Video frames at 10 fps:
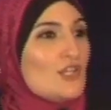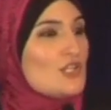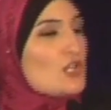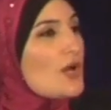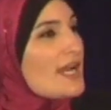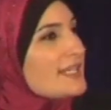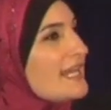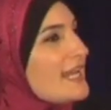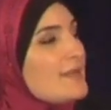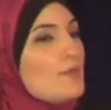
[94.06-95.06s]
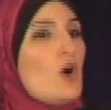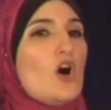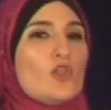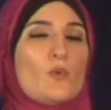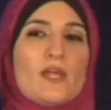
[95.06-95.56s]
So I came
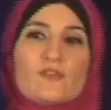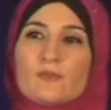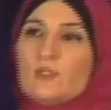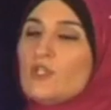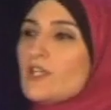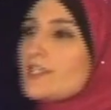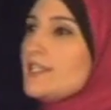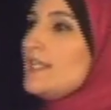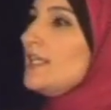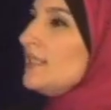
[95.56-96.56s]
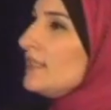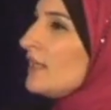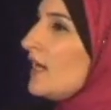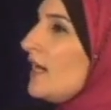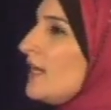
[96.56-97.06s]
all the way from New York City,
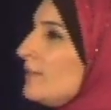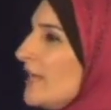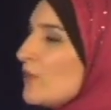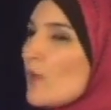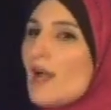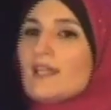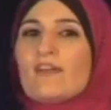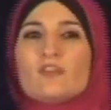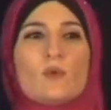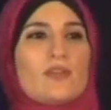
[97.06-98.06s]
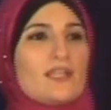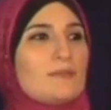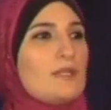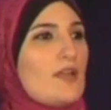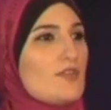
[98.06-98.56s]
and while everyone that's
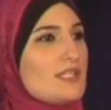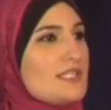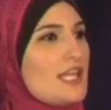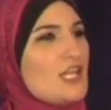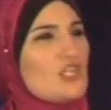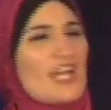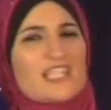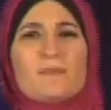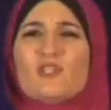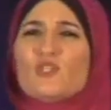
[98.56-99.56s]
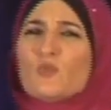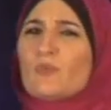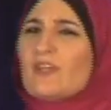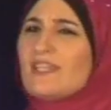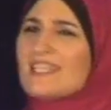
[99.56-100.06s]
been on the stage has been
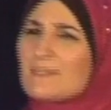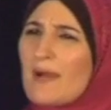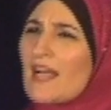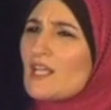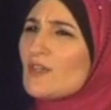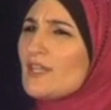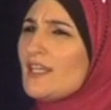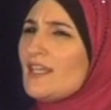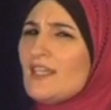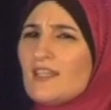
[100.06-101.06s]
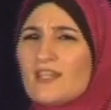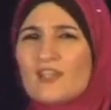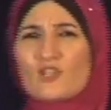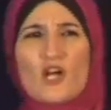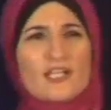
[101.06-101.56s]
super inspiring,
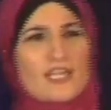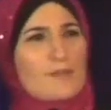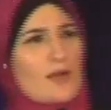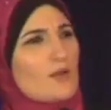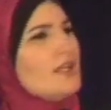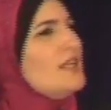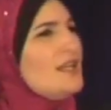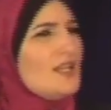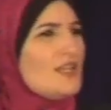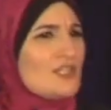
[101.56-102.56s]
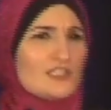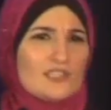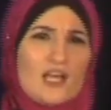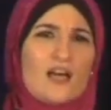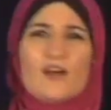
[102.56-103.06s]
they're talking about
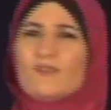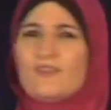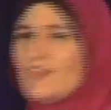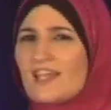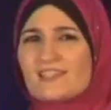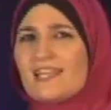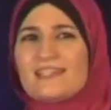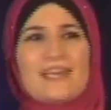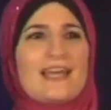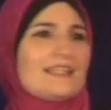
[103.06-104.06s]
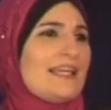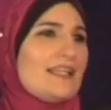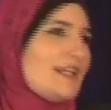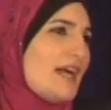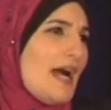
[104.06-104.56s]
love and things like that,
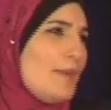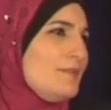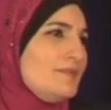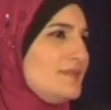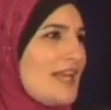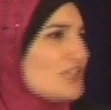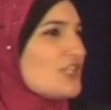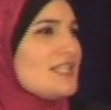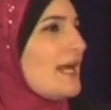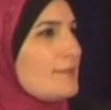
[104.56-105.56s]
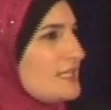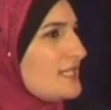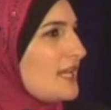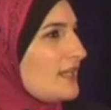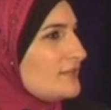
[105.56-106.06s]
that's just not me
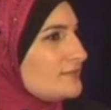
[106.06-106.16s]
today.